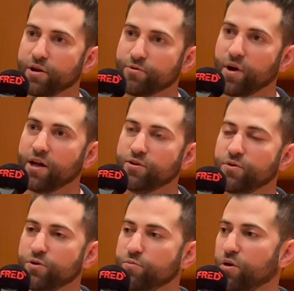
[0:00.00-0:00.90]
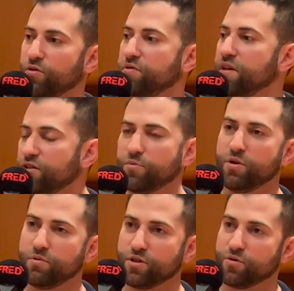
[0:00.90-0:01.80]
right? You both need to be
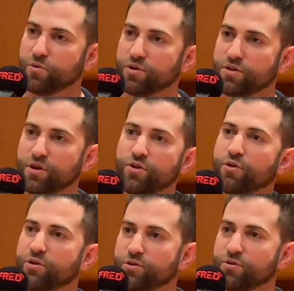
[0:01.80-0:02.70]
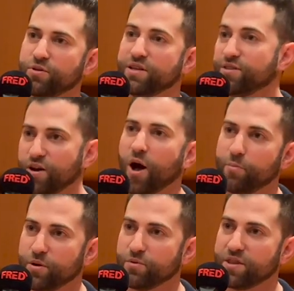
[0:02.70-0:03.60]
with this person, and you also need to not
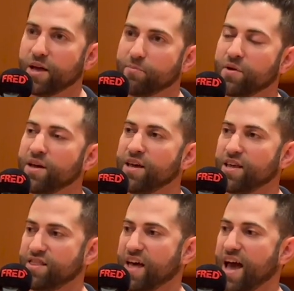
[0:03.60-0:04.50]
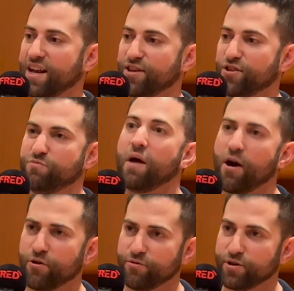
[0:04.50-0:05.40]
be with them. That is
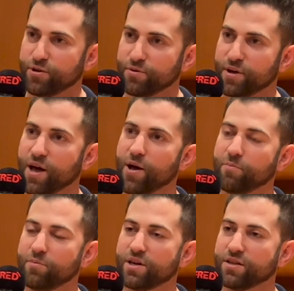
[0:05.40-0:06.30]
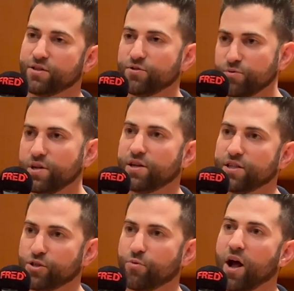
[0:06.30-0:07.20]
powerful, because it's real,
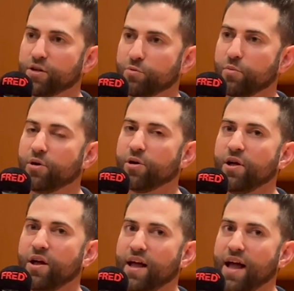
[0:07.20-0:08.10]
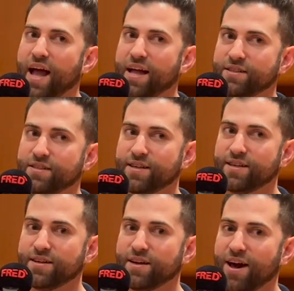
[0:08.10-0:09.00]
it's graspable, and
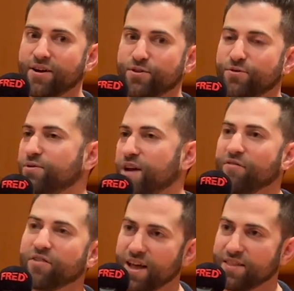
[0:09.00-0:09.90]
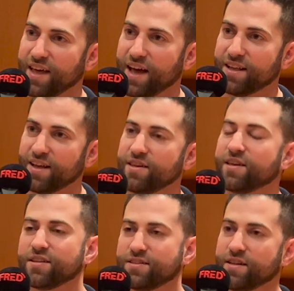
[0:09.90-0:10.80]
how do you navigate that? I think
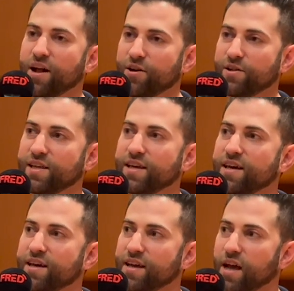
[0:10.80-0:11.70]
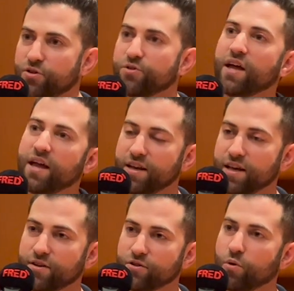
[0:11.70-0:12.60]
it's inherently
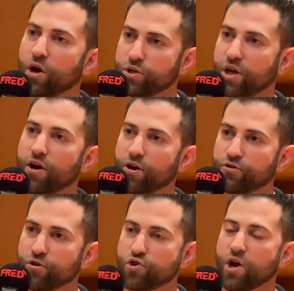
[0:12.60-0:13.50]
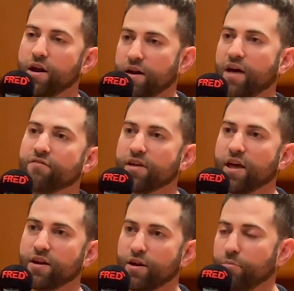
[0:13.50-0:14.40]
entertaining to watch a character try to
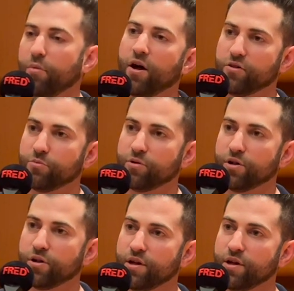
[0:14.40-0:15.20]
navigate an impossible